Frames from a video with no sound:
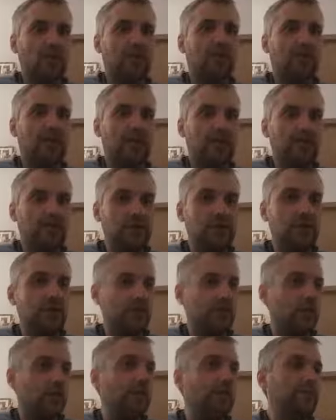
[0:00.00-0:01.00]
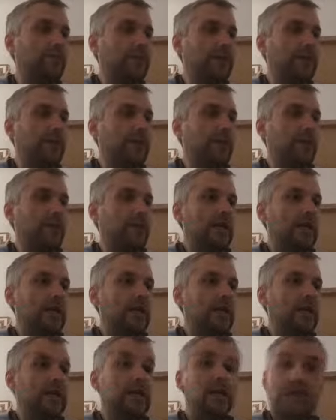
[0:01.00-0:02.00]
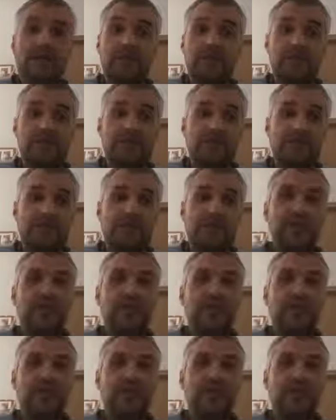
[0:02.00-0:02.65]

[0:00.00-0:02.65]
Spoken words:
than enough to do so. Yes,